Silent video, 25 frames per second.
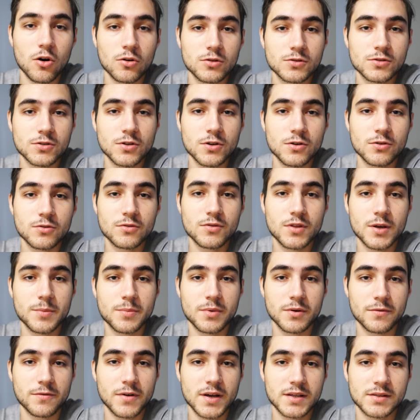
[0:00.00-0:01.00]
also the
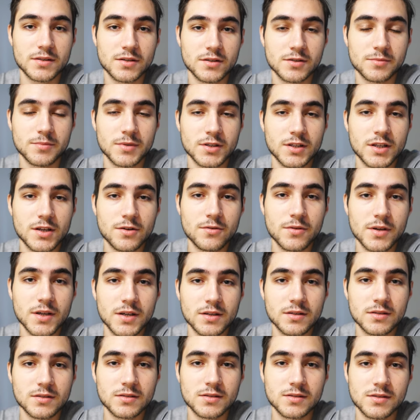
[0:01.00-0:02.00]
professor's
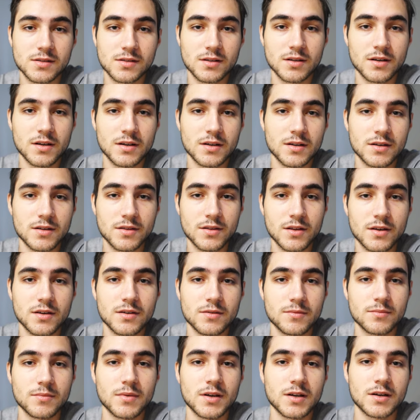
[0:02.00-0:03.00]
materials, uh, the
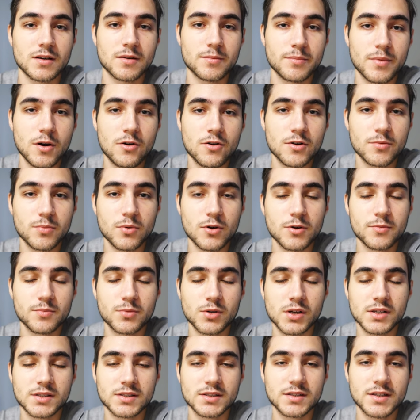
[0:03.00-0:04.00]
uh, PowerPoint
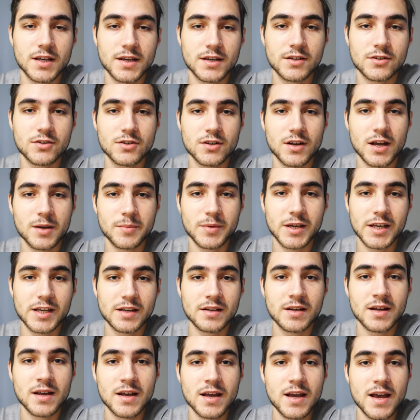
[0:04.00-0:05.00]
presentation, I
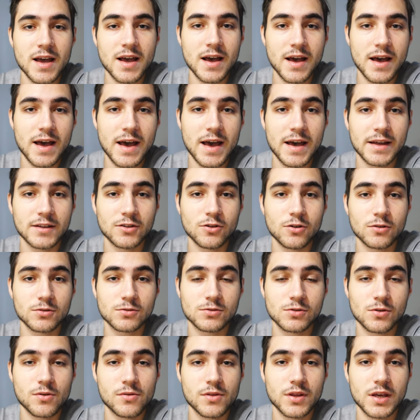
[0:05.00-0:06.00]
mean, and
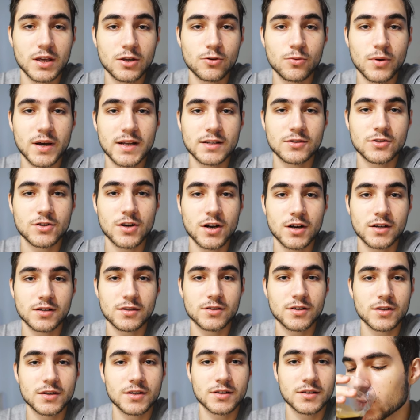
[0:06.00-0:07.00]
also the UN
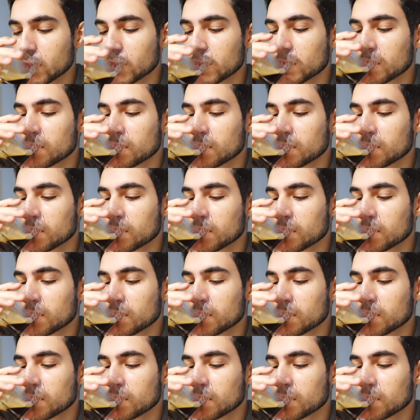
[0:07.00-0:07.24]
Charter.